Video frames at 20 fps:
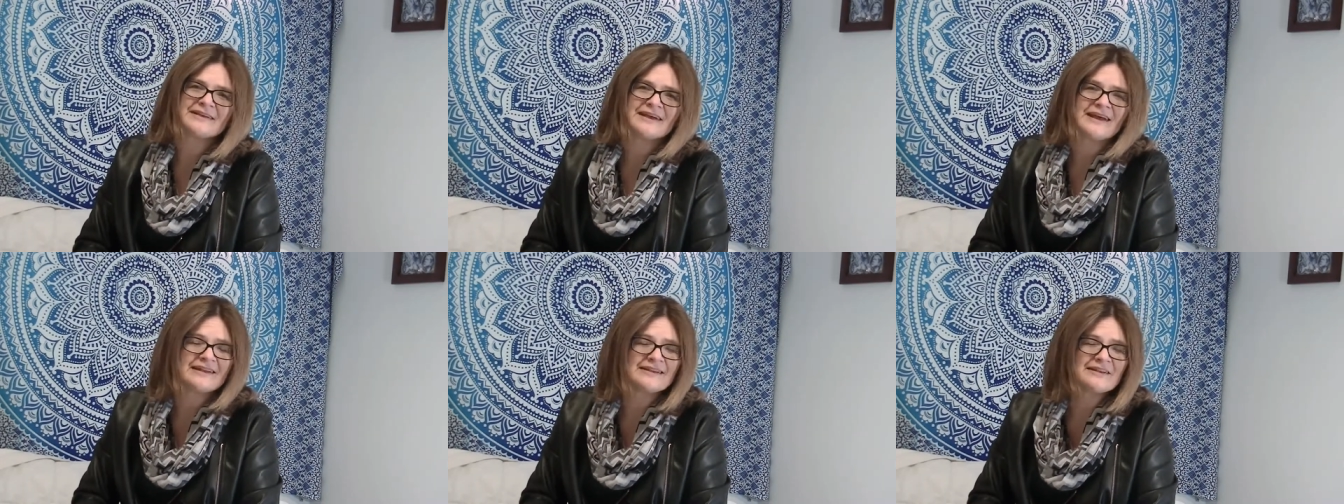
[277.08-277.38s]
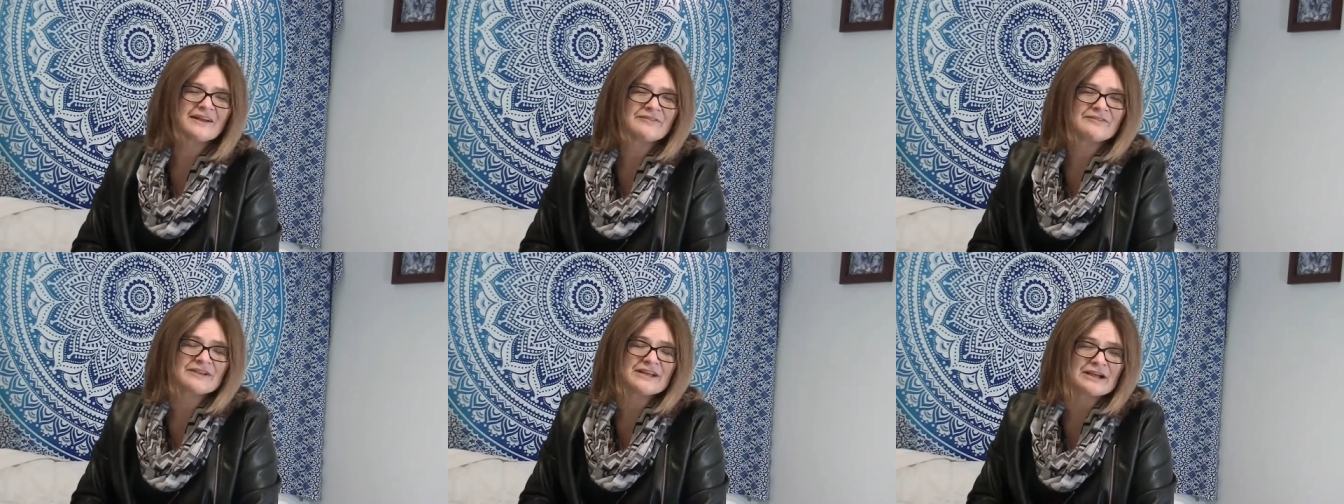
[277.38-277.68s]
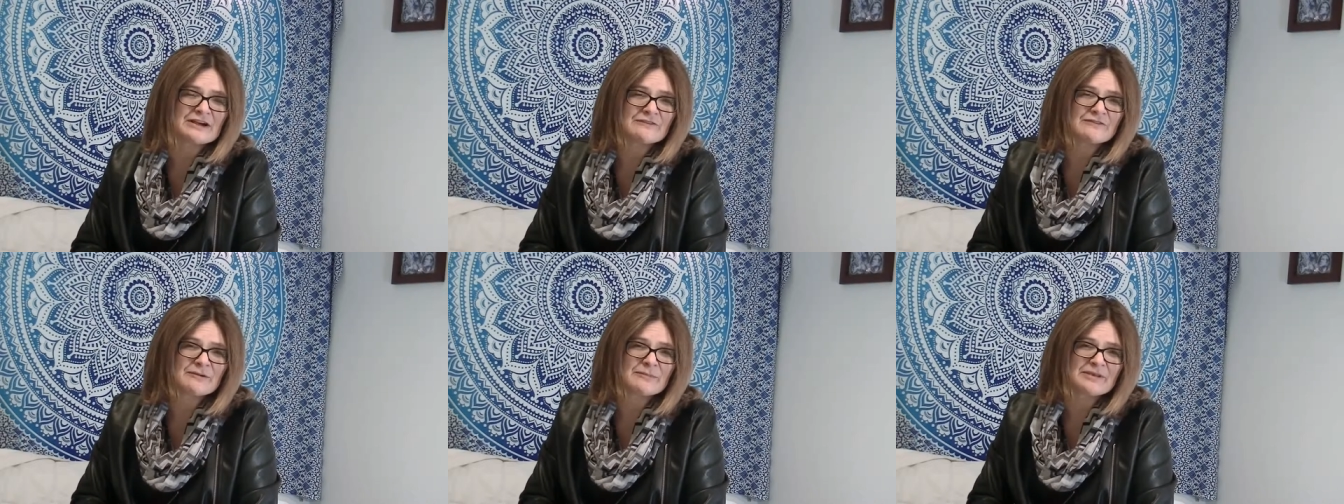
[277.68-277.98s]
I'd love to
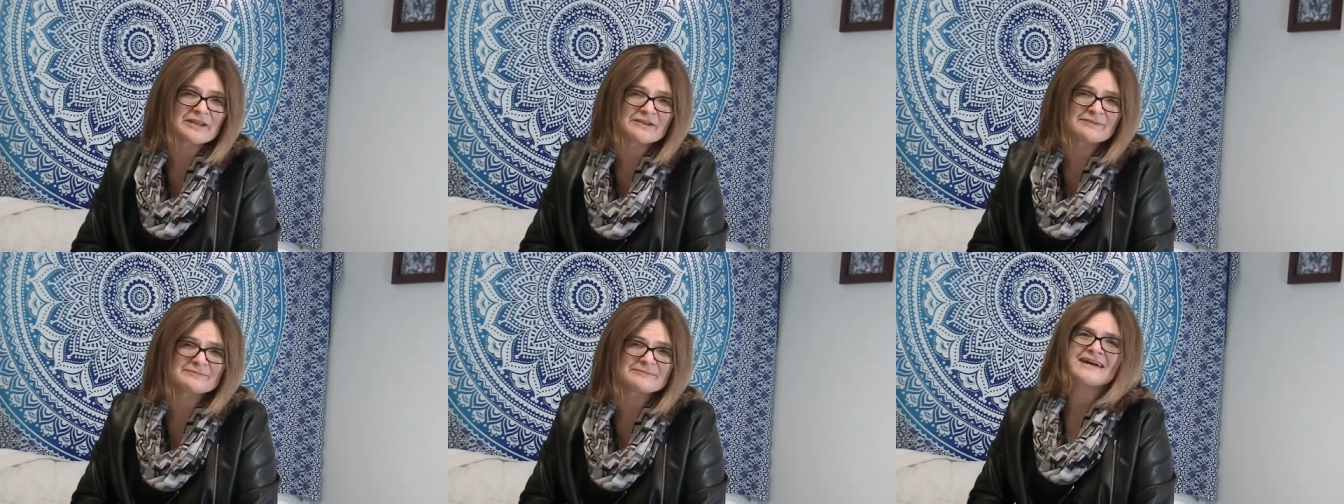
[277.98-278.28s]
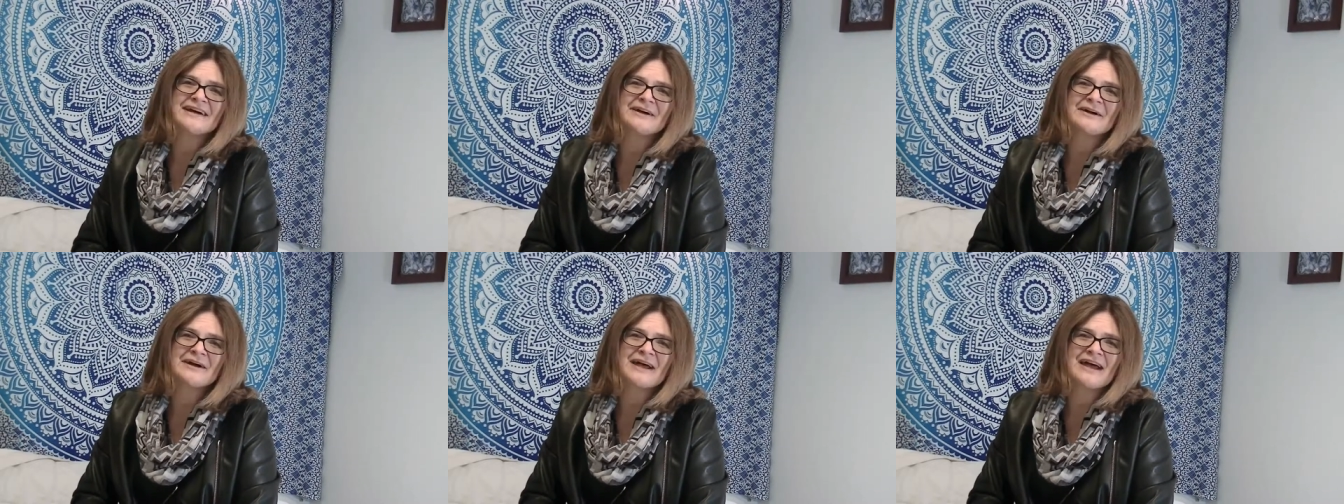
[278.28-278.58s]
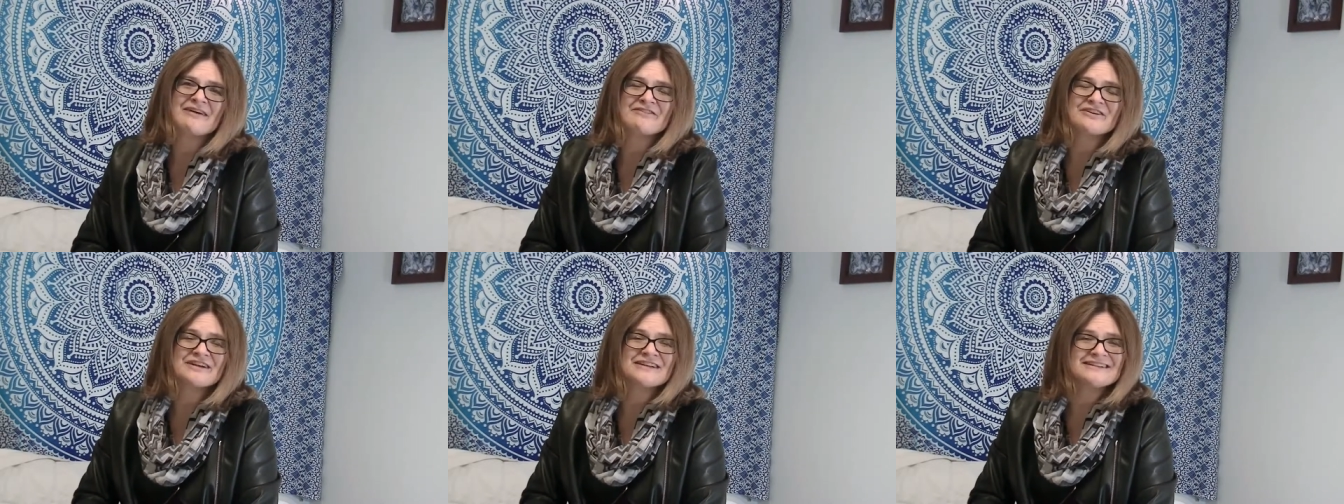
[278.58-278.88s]
hear from you. Uh,
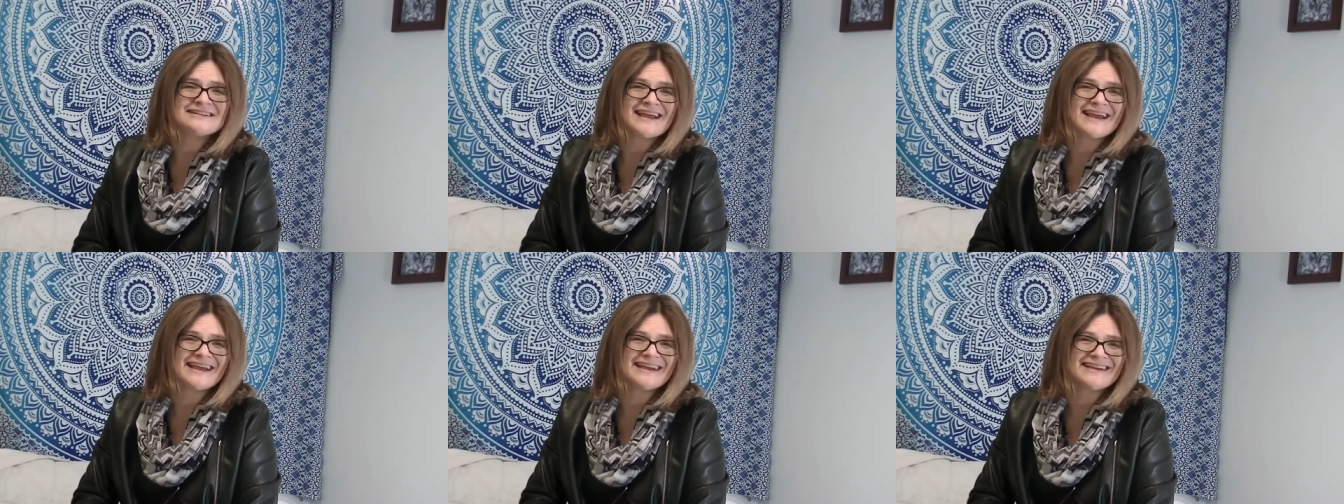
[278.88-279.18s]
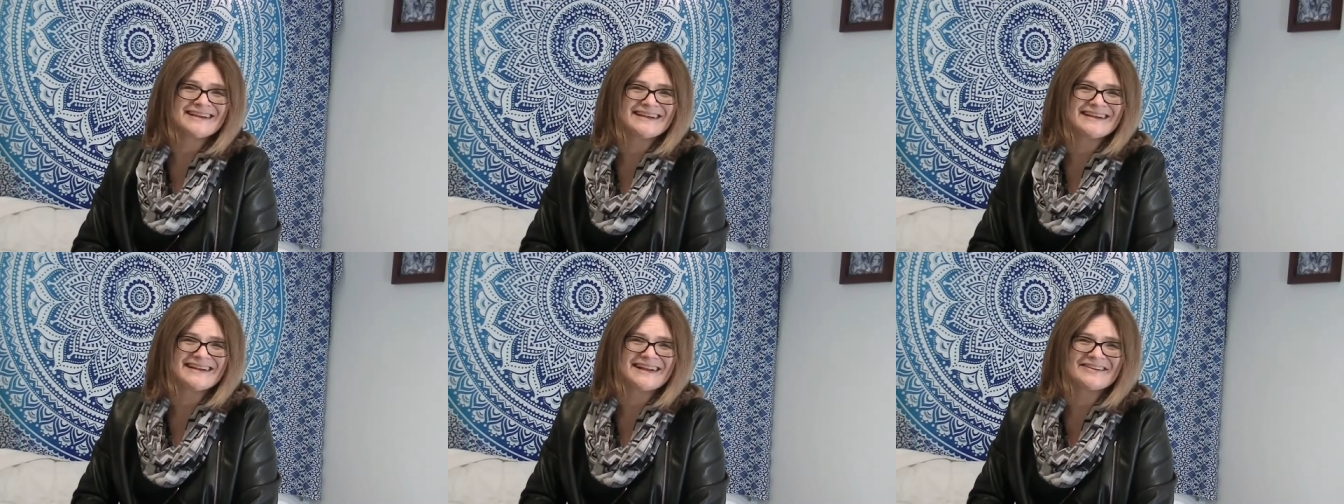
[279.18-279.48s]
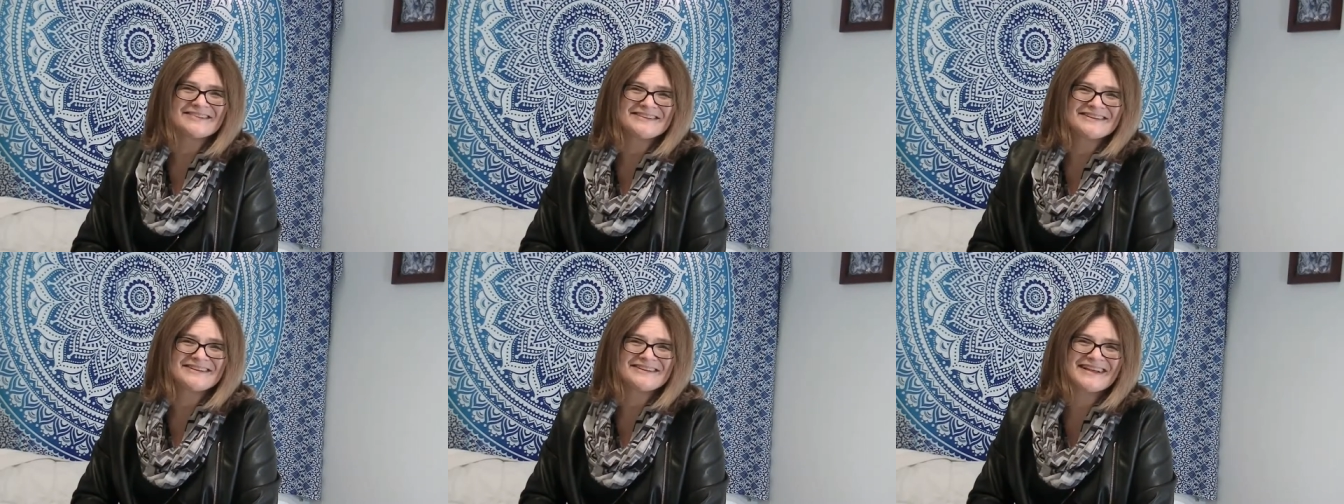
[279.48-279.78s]
have a good day, and
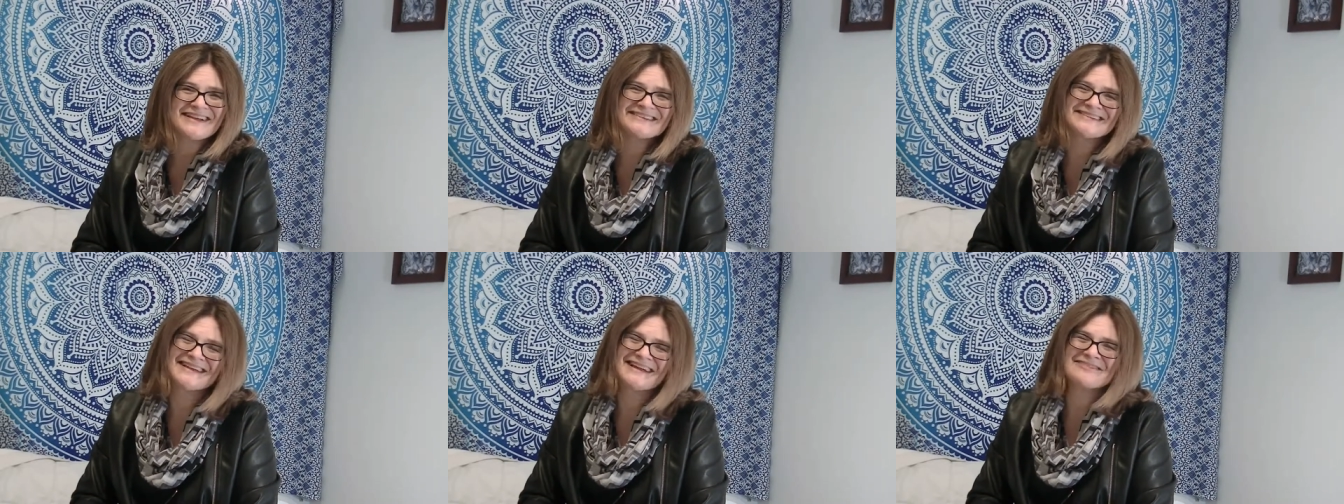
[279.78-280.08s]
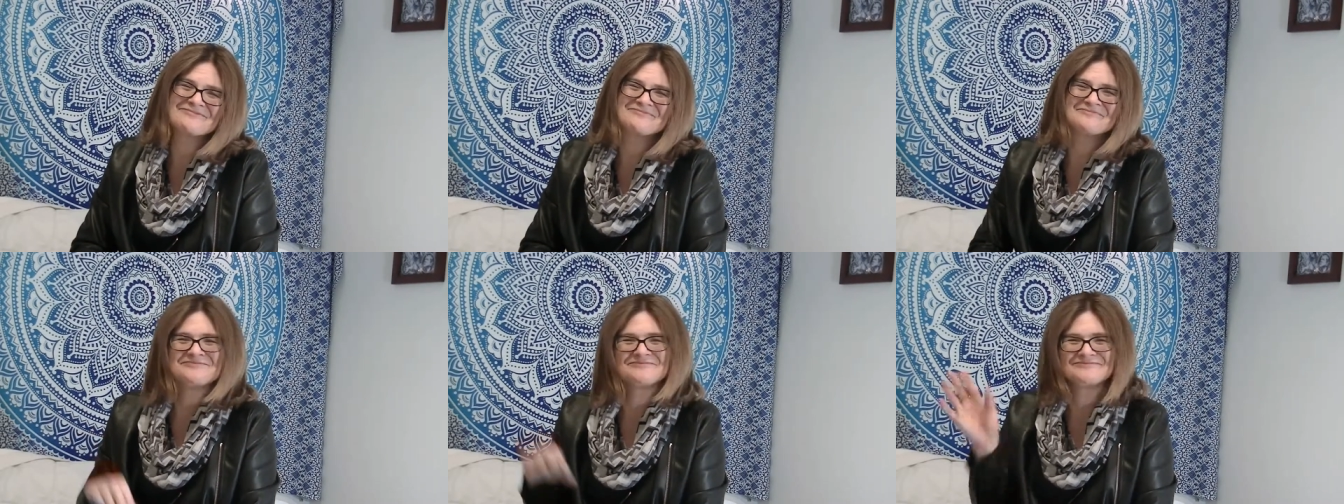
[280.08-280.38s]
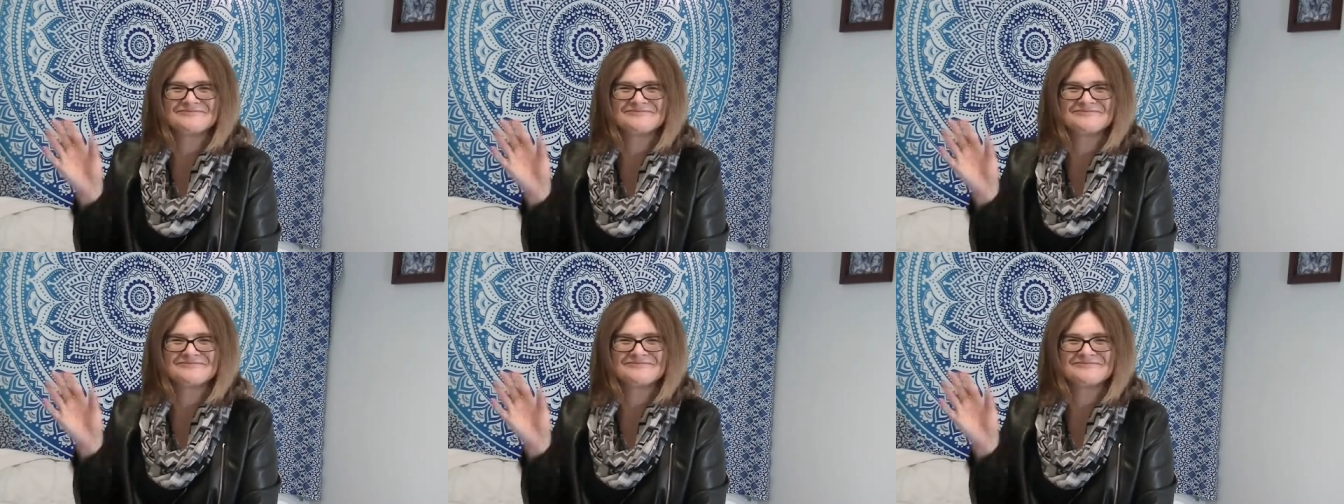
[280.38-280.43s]
I'll see you next time.